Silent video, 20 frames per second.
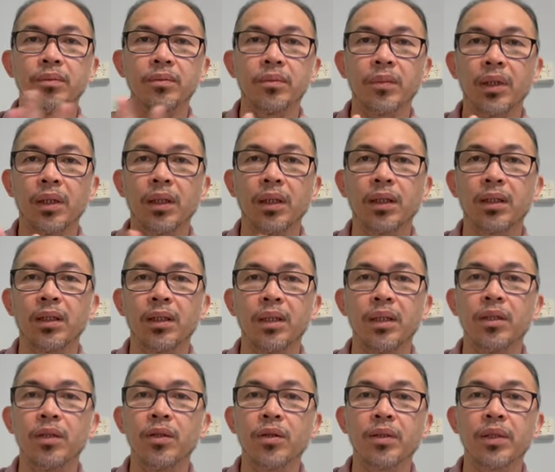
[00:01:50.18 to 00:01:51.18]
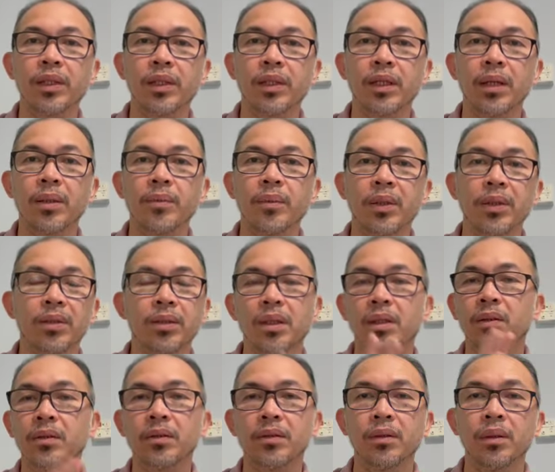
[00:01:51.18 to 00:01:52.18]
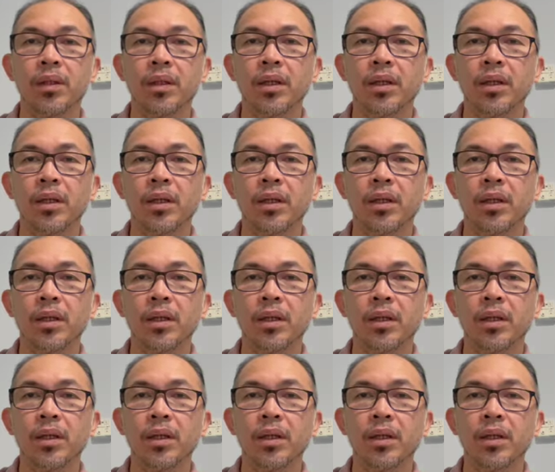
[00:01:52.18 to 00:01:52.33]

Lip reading: ignoring them because, oh,